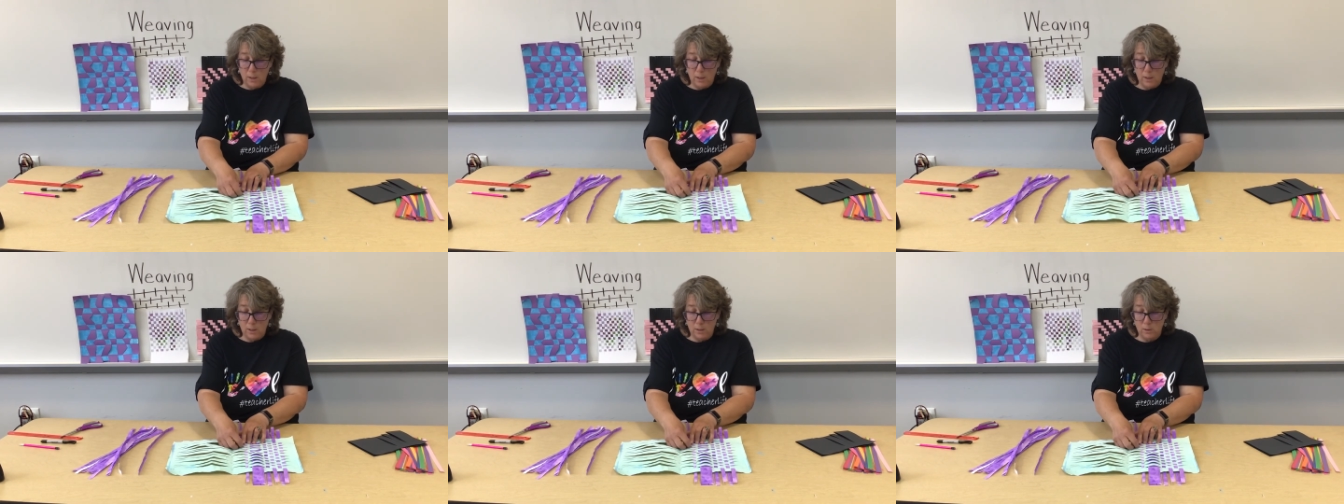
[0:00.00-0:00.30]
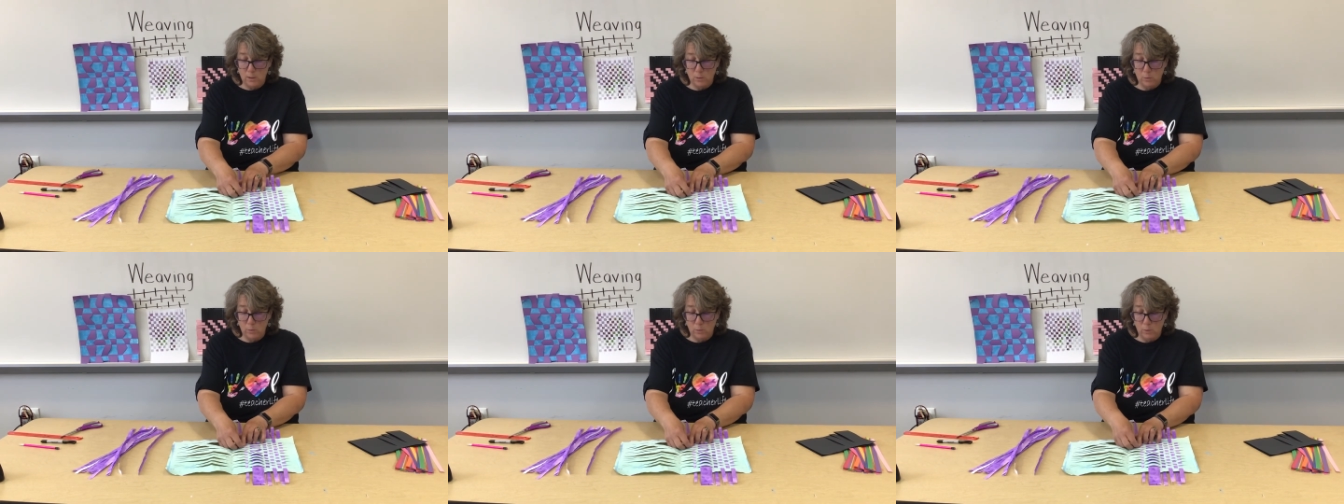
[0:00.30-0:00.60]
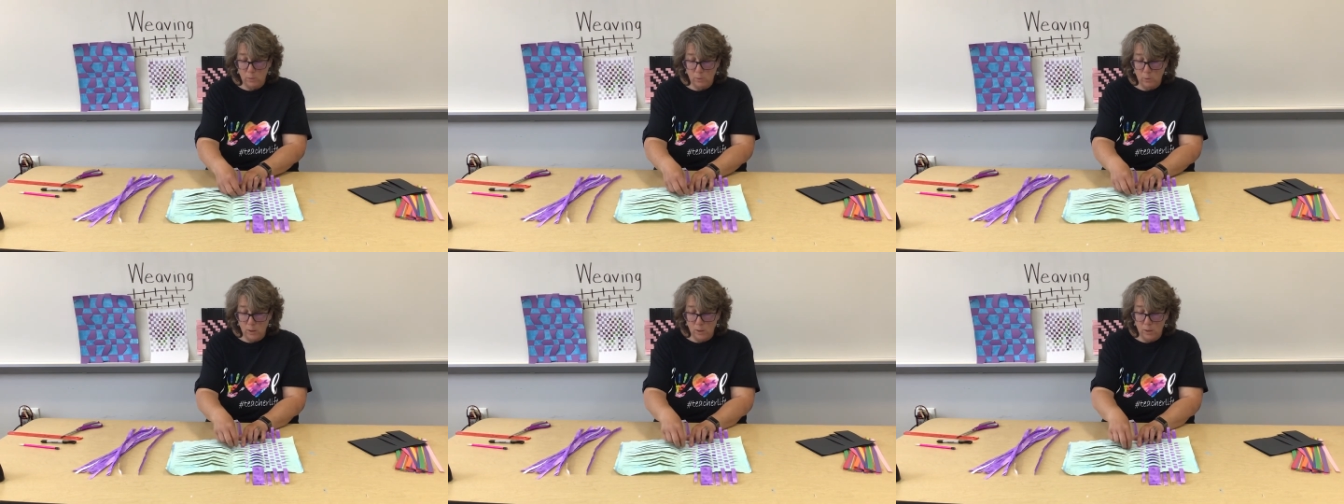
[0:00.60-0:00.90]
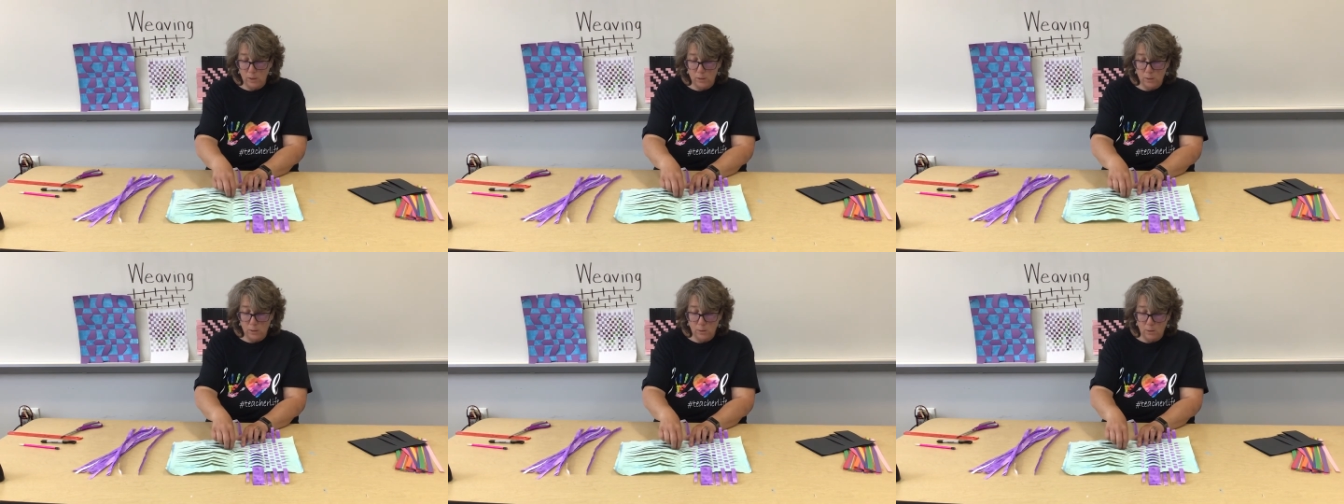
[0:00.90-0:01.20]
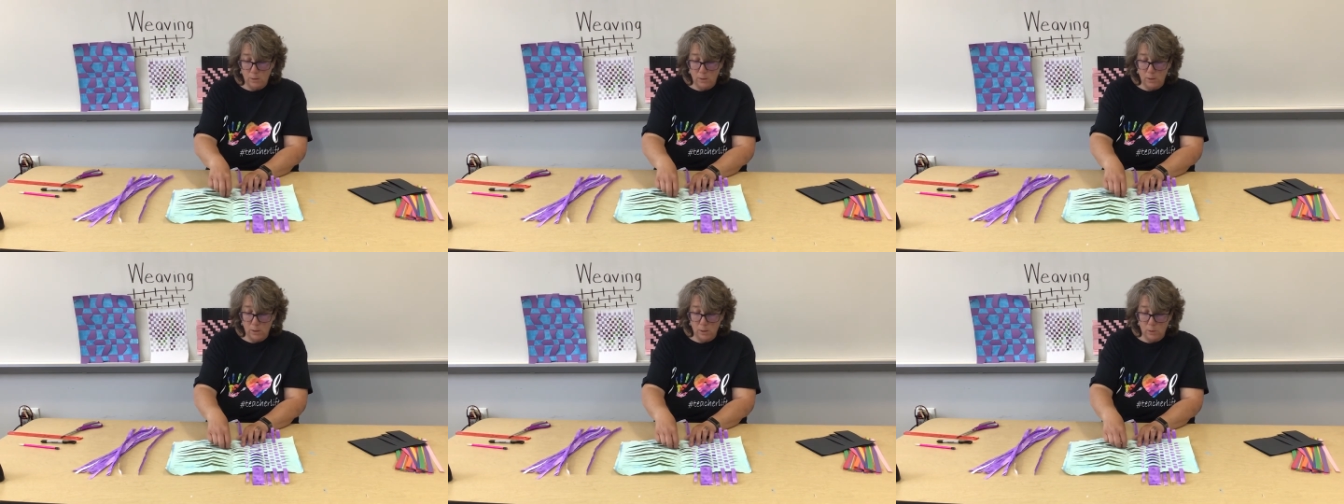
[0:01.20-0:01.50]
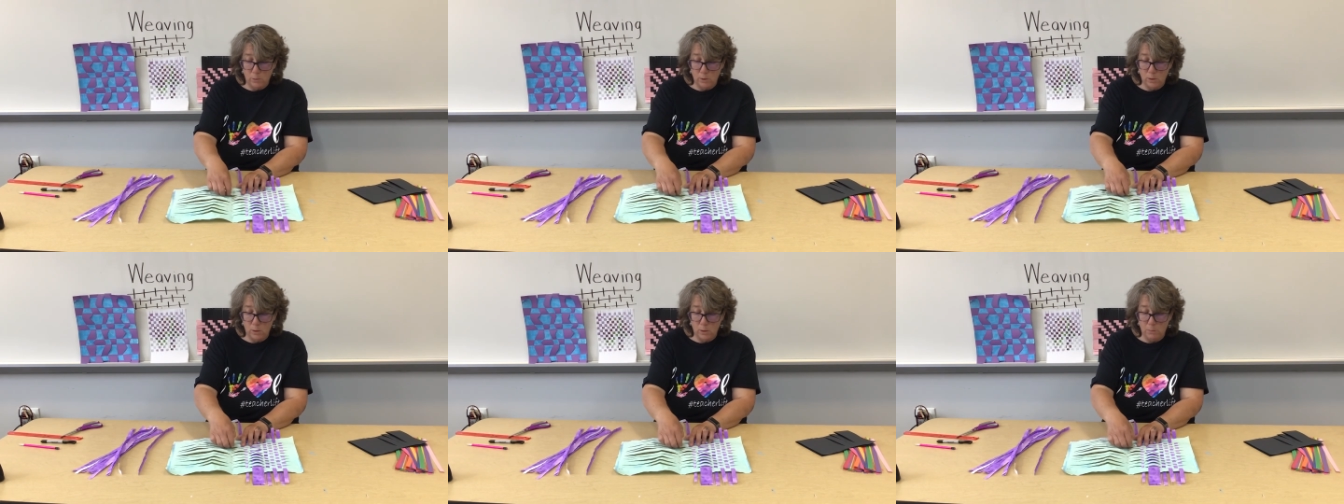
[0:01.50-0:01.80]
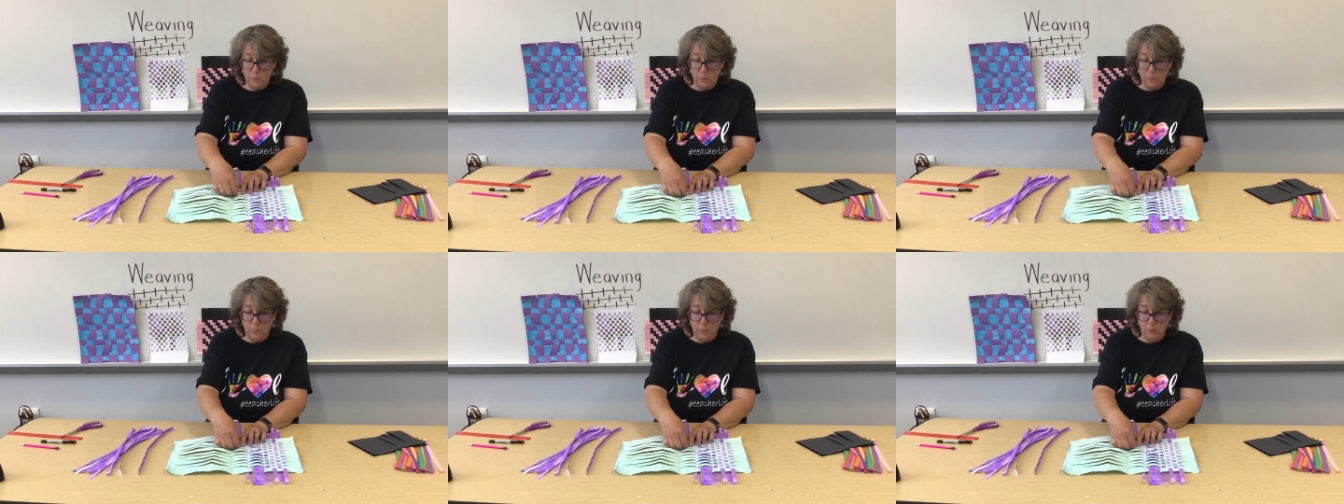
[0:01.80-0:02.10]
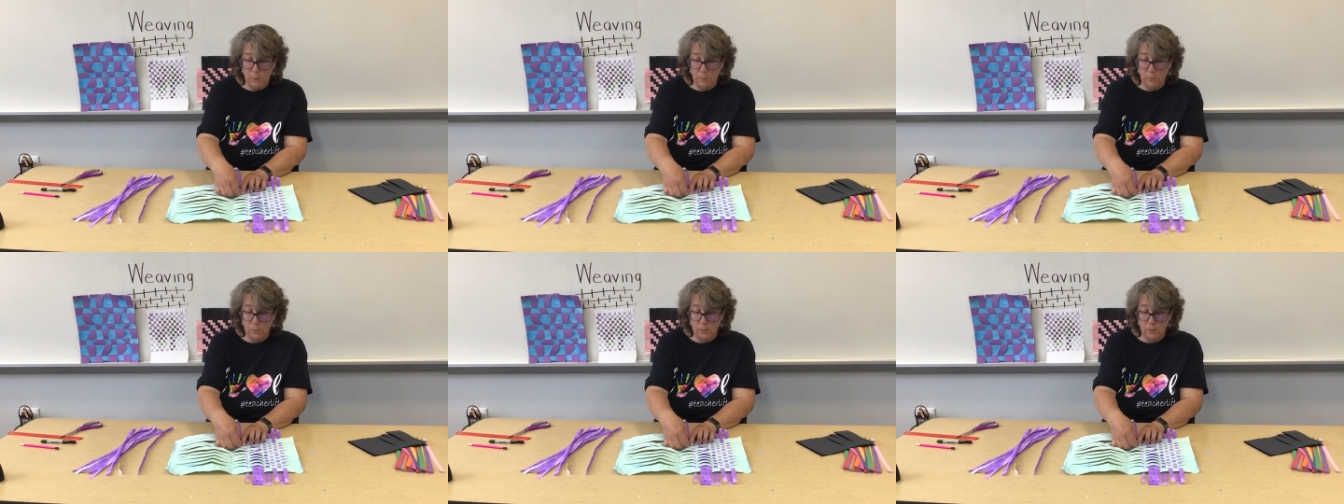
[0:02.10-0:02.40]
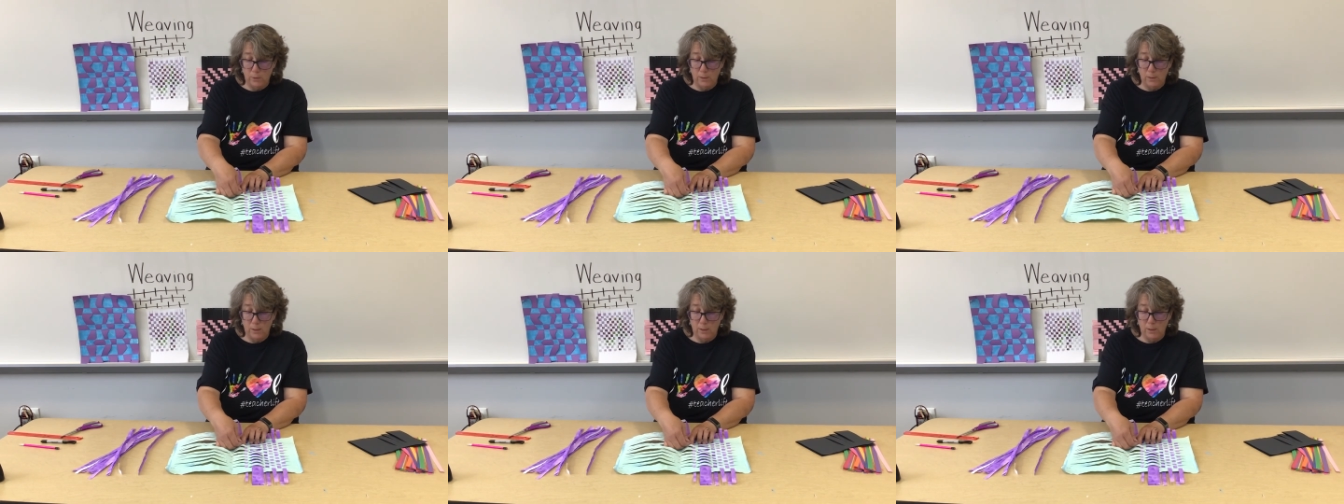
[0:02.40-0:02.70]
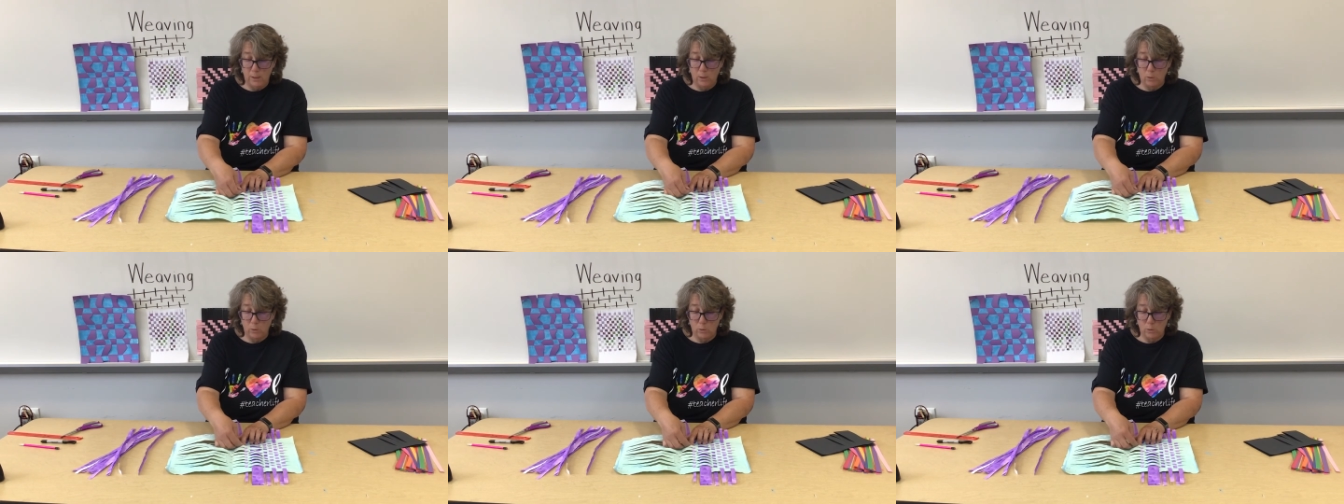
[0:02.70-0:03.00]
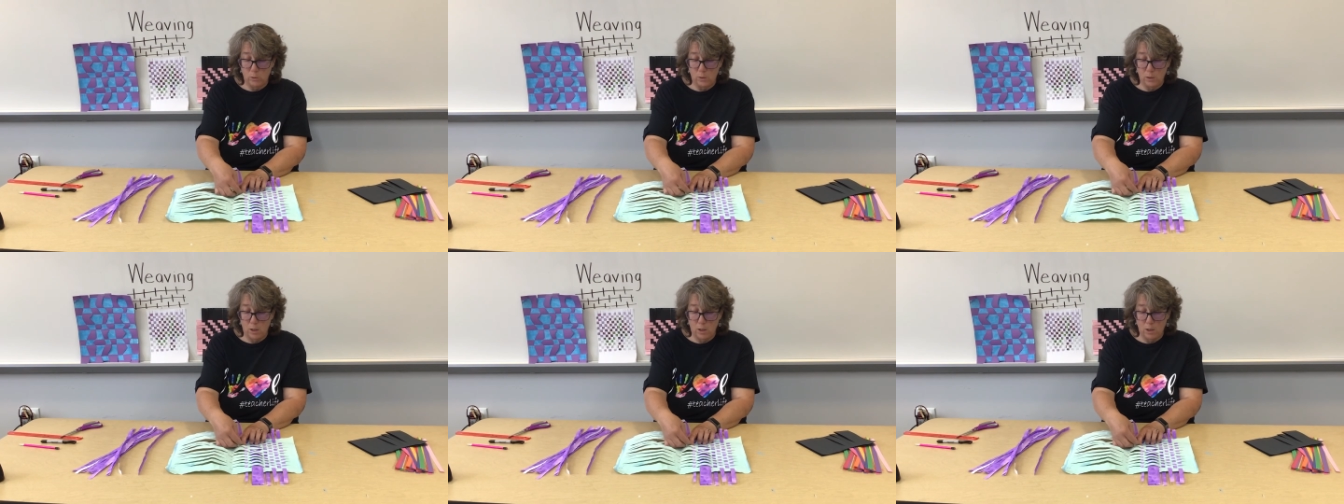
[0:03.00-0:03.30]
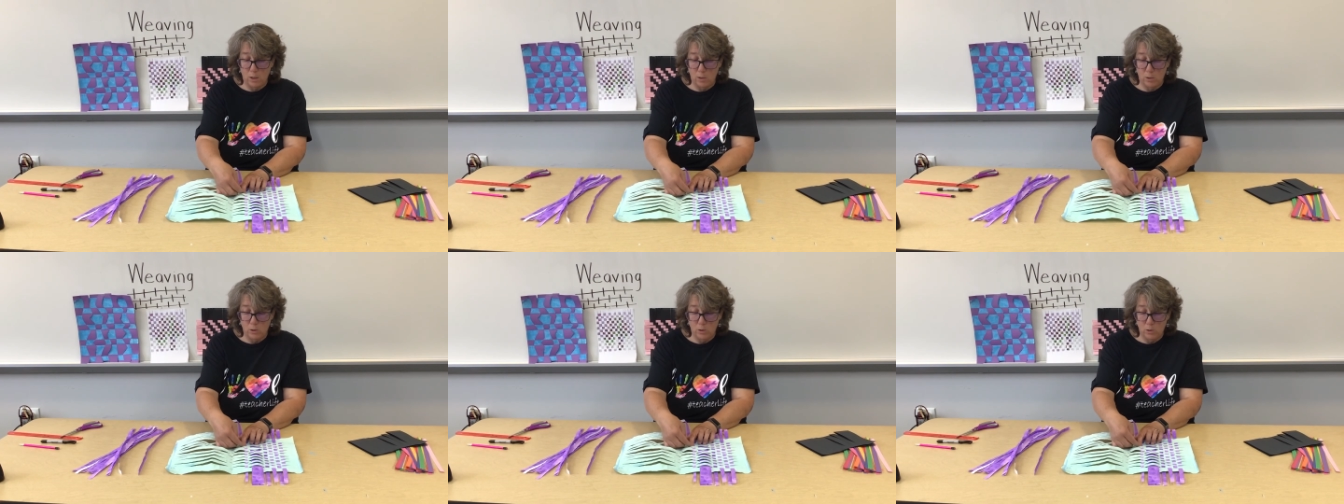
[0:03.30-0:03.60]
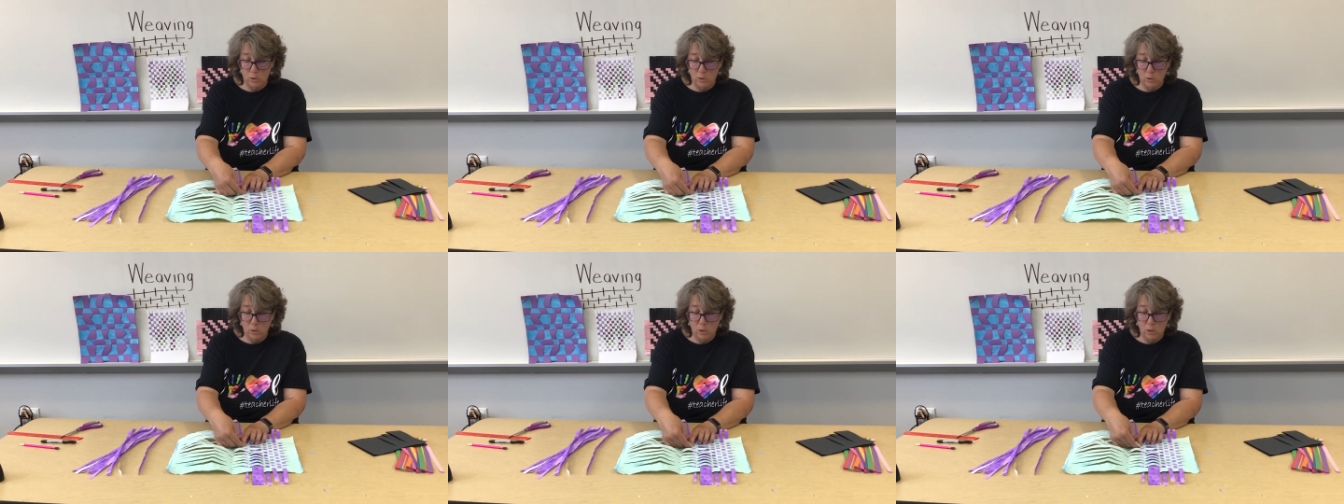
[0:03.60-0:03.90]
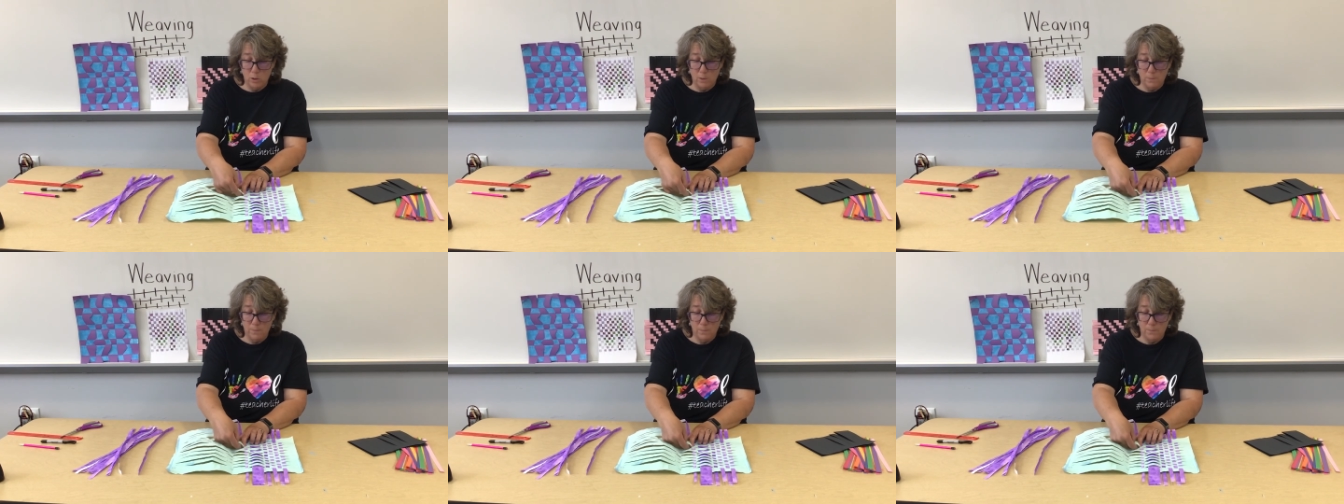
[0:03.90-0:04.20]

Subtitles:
And so we want this one to be purple. And then it goes under